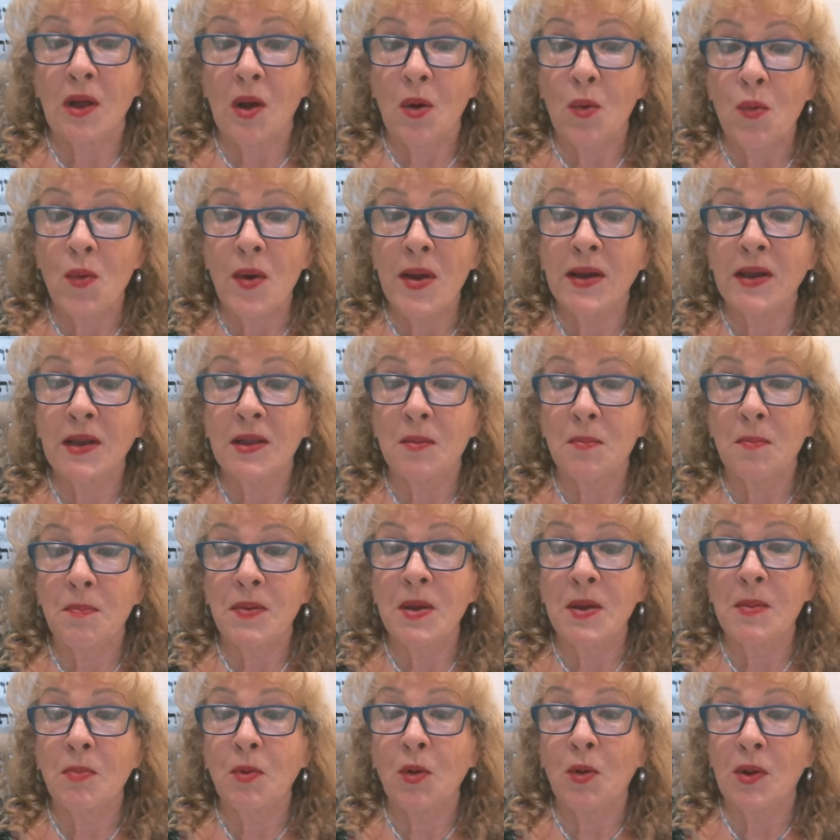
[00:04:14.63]
awakened
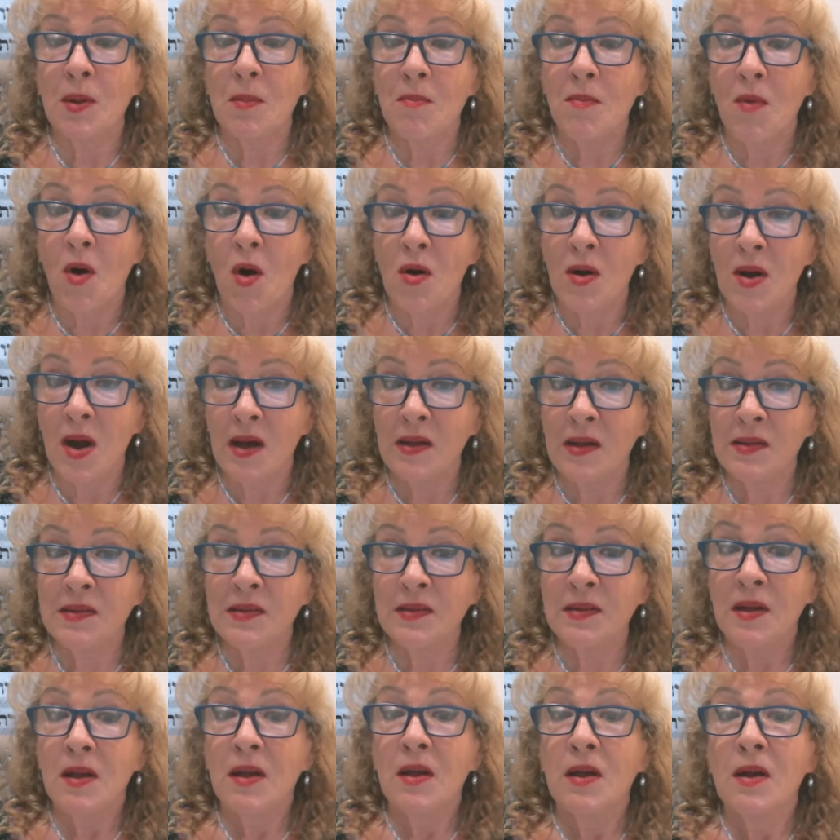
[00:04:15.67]
people among us